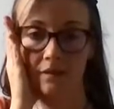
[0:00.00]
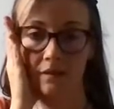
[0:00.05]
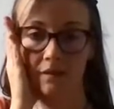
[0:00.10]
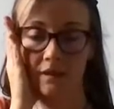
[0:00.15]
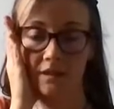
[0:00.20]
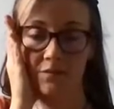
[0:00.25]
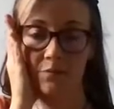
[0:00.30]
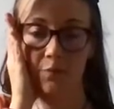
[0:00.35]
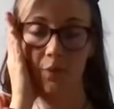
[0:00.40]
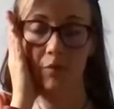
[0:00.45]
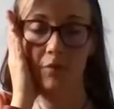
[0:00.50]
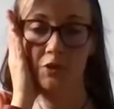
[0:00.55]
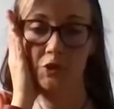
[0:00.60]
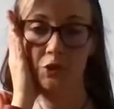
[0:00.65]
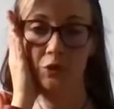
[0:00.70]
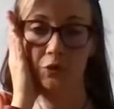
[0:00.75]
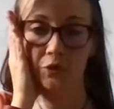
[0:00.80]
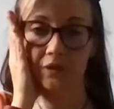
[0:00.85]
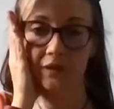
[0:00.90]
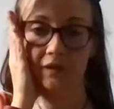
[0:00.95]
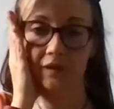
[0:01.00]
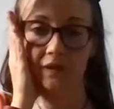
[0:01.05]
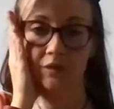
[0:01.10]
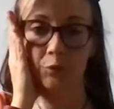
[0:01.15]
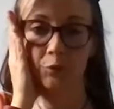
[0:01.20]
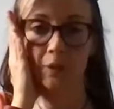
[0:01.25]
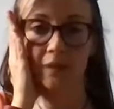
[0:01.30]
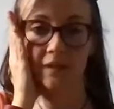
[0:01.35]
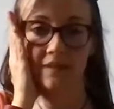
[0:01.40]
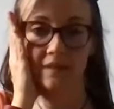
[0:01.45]
That's probably shorter than
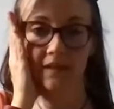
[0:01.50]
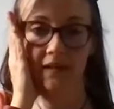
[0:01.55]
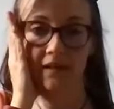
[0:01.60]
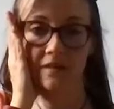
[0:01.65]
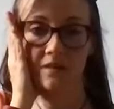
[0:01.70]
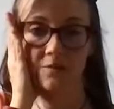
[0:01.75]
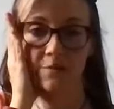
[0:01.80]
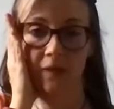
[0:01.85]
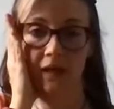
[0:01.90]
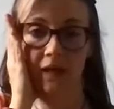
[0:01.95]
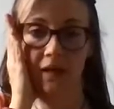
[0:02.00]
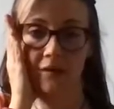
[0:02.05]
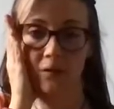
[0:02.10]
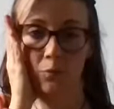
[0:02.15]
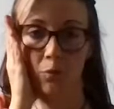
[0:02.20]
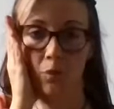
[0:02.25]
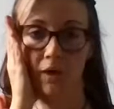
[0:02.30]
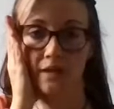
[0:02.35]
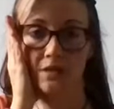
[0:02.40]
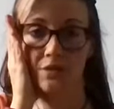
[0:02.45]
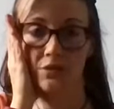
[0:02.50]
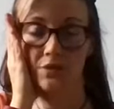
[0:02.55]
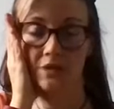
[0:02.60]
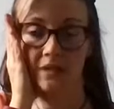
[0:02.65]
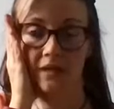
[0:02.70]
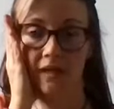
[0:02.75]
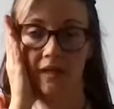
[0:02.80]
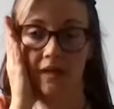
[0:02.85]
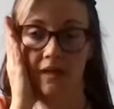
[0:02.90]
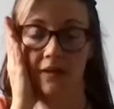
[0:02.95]
20 seconds, but otherwise you
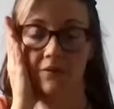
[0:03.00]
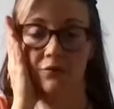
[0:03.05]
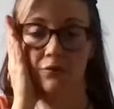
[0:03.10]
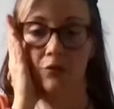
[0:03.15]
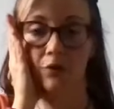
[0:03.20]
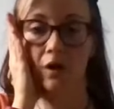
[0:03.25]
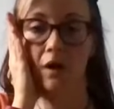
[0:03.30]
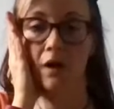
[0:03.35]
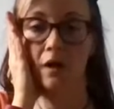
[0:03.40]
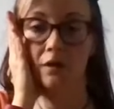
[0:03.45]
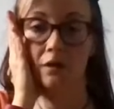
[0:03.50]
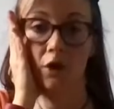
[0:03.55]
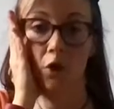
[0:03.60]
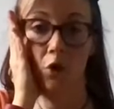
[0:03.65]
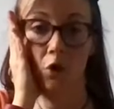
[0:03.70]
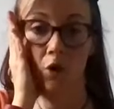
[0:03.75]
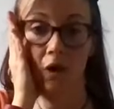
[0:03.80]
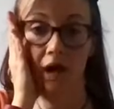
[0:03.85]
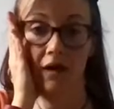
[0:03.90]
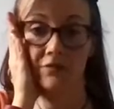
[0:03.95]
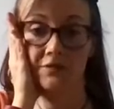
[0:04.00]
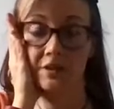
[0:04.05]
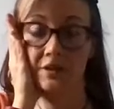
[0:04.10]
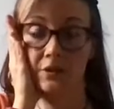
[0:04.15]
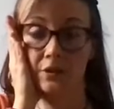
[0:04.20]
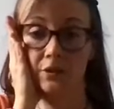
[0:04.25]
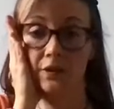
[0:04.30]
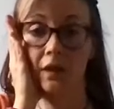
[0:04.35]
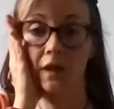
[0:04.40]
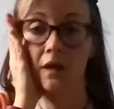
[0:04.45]
stay here for the whole
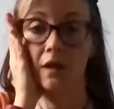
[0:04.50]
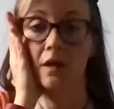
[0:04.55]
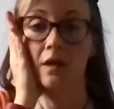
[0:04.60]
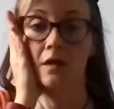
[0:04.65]
afternoon.